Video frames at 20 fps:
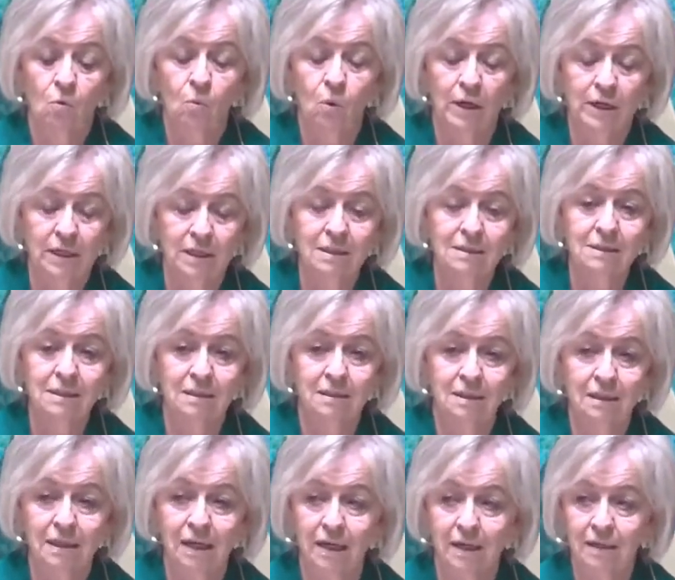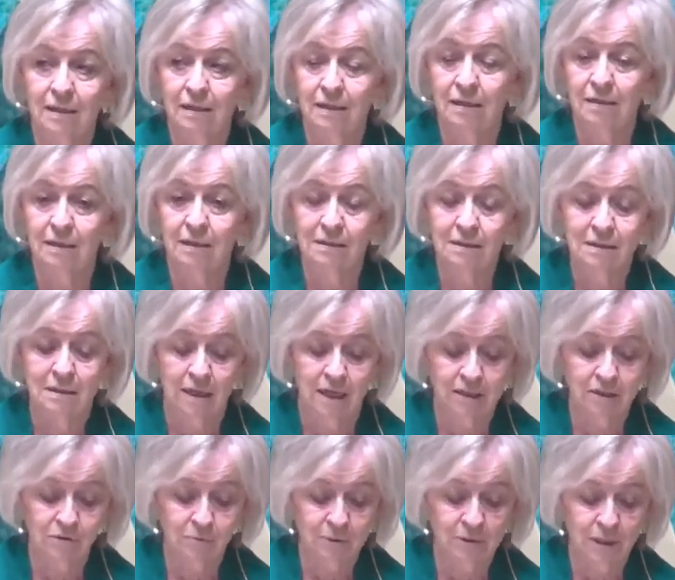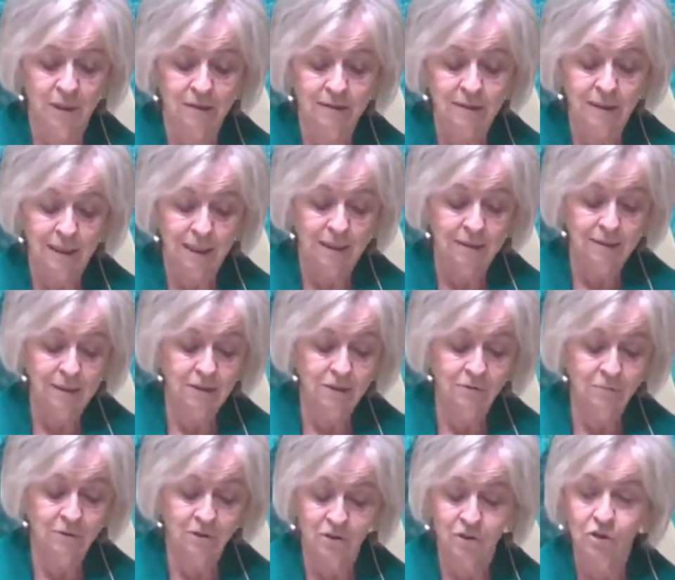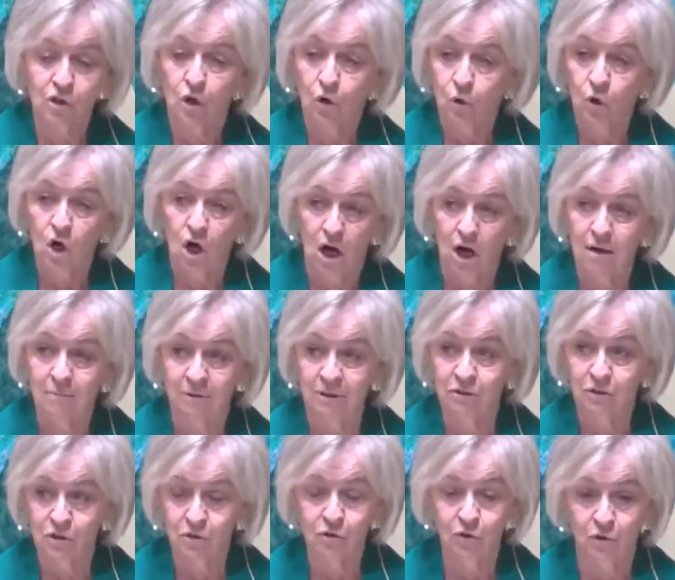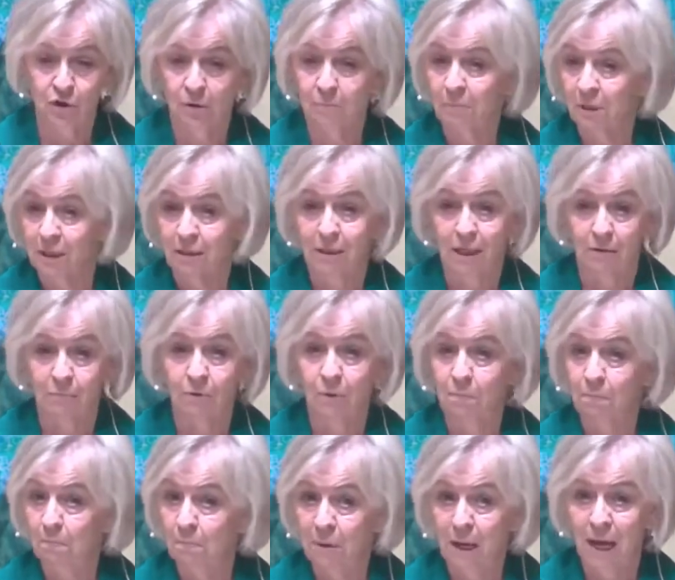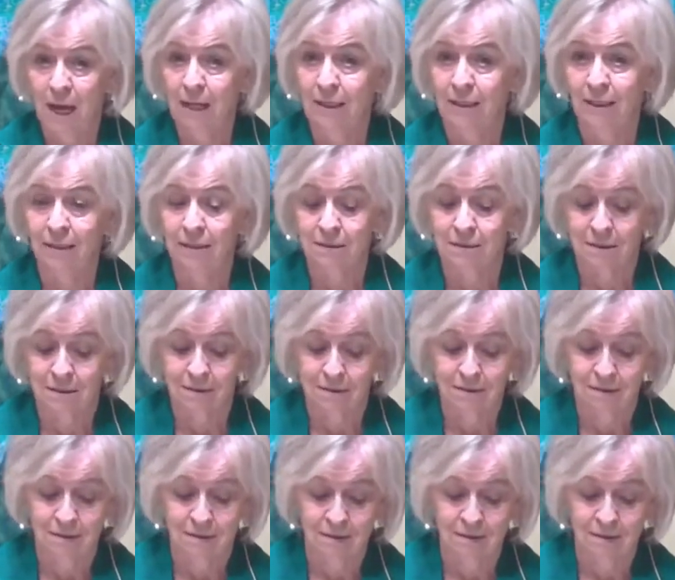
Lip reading: What is indicated in this text was that this was no common storm and they were panicked.